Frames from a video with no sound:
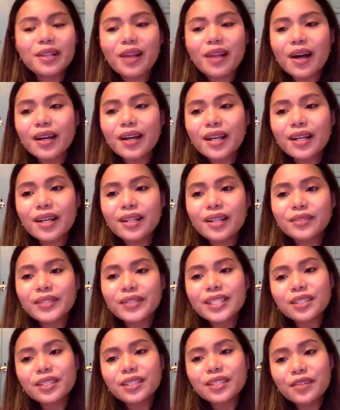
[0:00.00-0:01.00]
a lot,
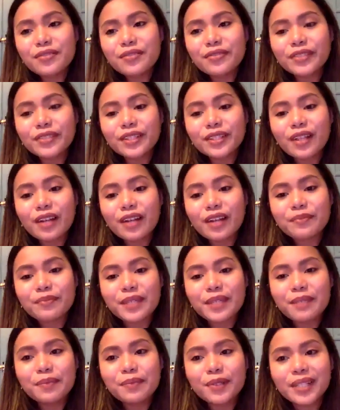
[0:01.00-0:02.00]
really tough for a lot of
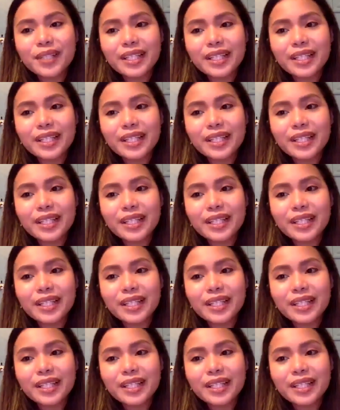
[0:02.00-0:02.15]
people.